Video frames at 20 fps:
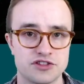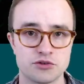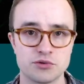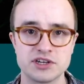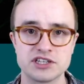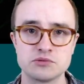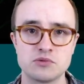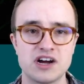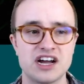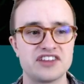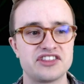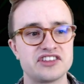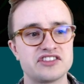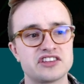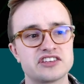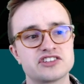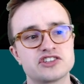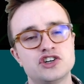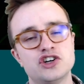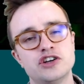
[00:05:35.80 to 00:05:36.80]
The reason why I think
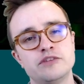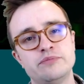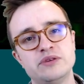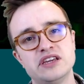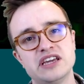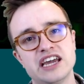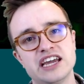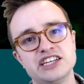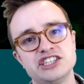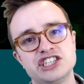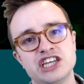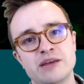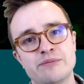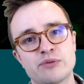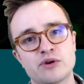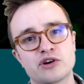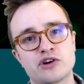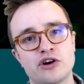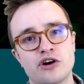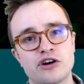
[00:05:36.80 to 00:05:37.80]
this could be a
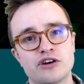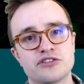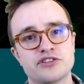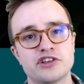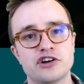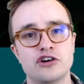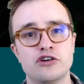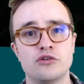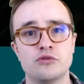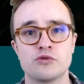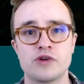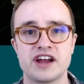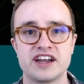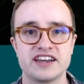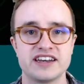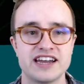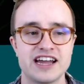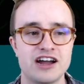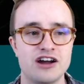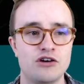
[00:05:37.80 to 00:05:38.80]
cheaper card though
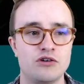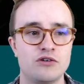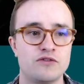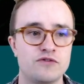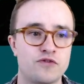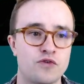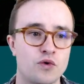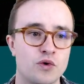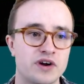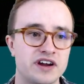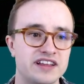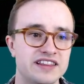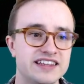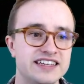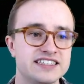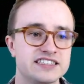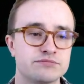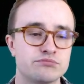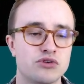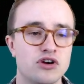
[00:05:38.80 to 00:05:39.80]
right now for at
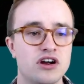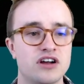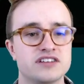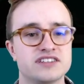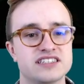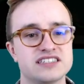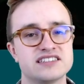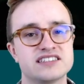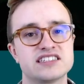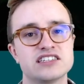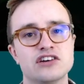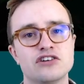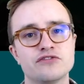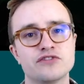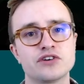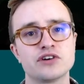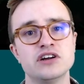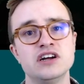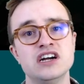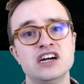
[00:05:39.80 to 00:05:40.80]
least bronze and
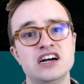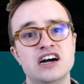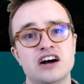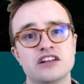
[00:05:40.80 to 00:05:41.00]
silver,